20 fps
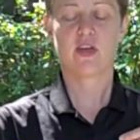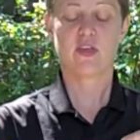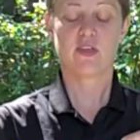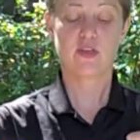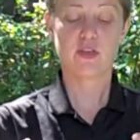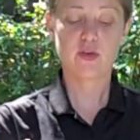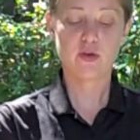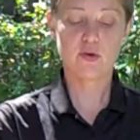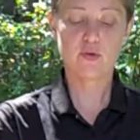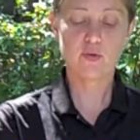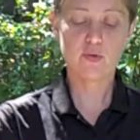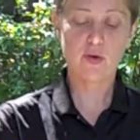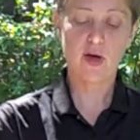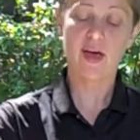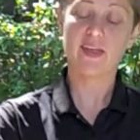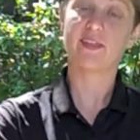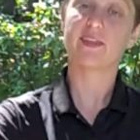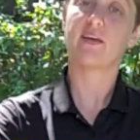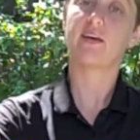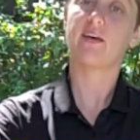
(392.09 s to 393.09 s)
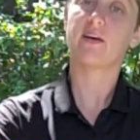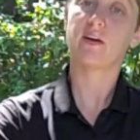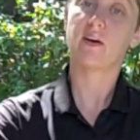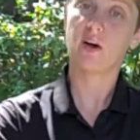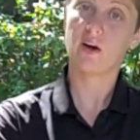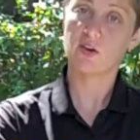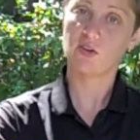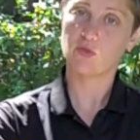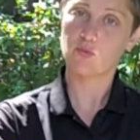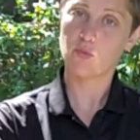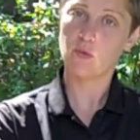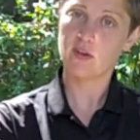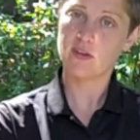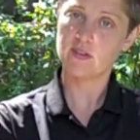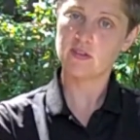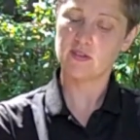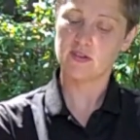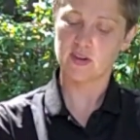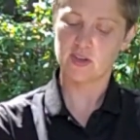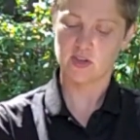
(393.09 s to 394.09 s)
You at the Karst 1
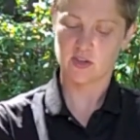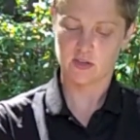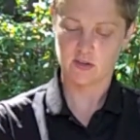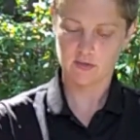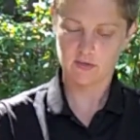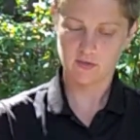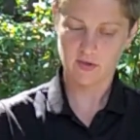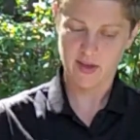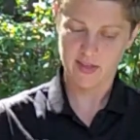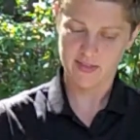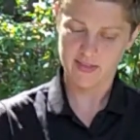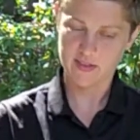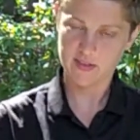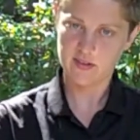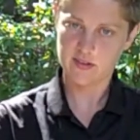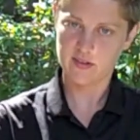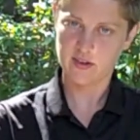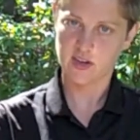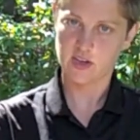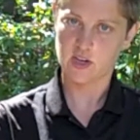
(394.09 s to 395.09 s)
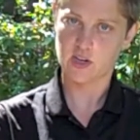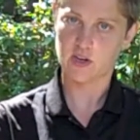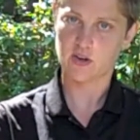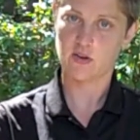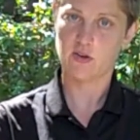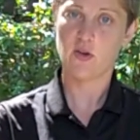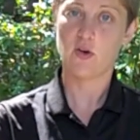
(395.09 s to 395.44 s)
station, at this station,